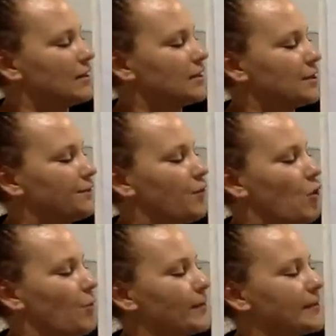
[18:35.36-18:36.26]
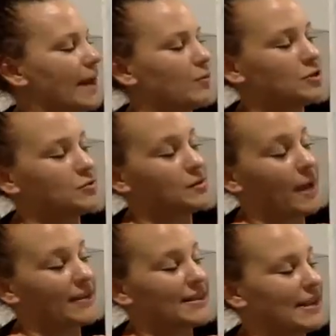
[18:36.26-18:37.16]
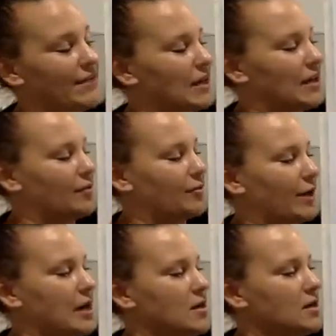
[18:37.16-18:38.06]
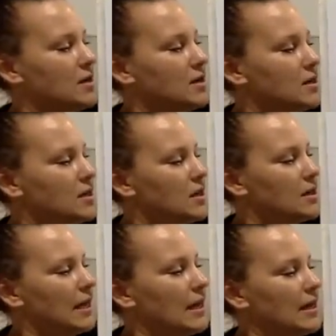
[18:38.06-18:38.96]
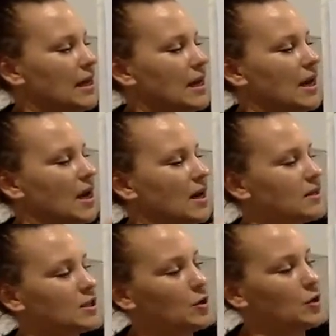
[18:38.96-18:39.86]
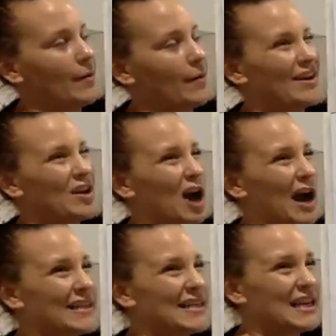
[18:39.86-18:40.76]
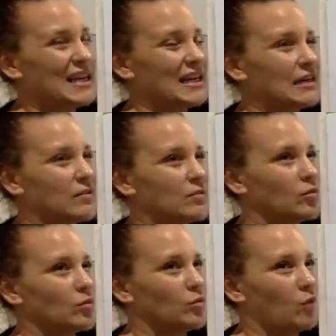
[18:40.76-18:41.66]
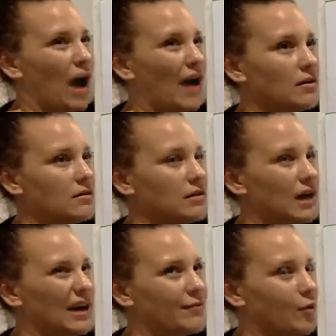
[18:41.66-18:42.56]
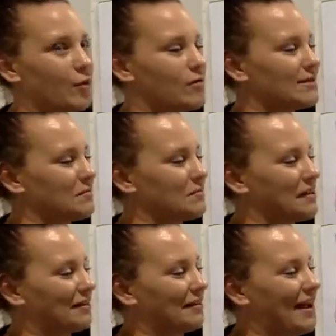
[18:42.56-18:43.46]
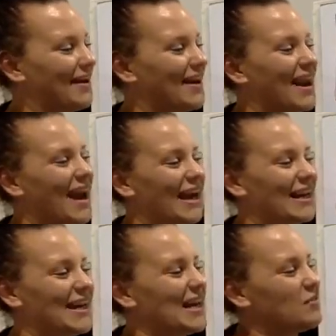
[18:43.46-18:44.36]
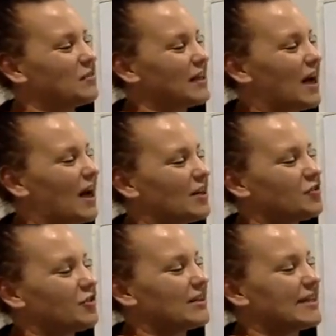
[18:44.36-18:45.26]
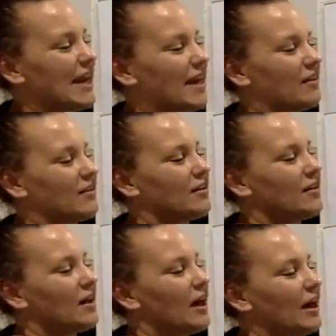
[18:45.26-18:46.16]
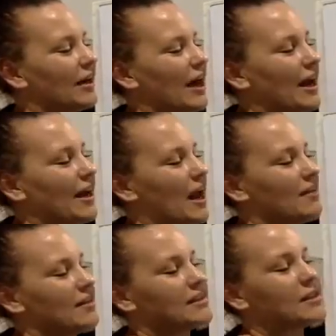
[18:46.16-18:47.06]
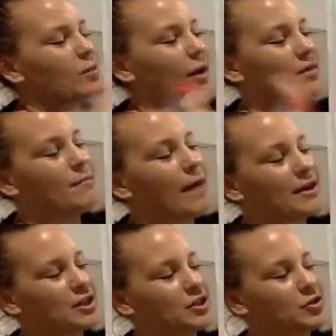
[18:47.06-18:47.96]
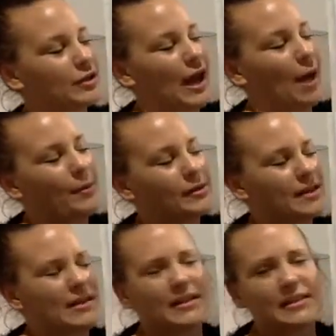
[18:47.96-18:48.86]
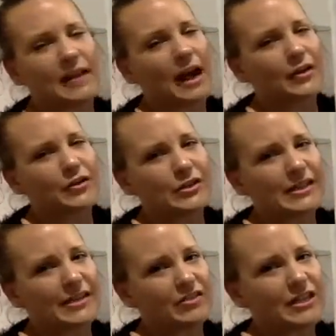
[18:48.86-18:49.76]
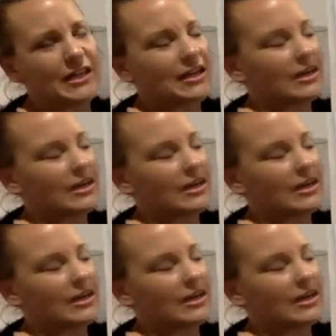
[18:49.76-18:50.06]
to 4%, which was about 73. Then here to about 91, 94, something like that. And here was 110. Okay, and this is where the magic truly happens. I think this is 117